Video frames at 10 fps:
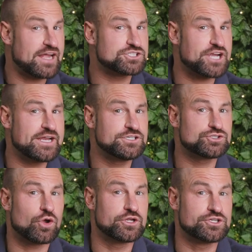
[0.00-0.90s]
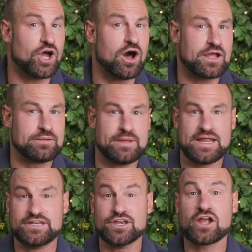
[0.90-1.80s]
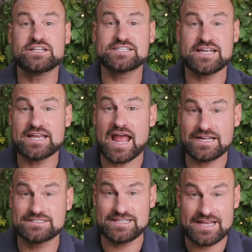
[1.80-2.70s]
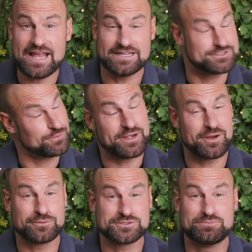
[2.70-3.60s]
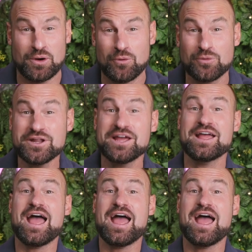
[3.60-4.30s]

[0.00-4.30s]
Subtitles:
That changed on a dime in 1988 when I was born,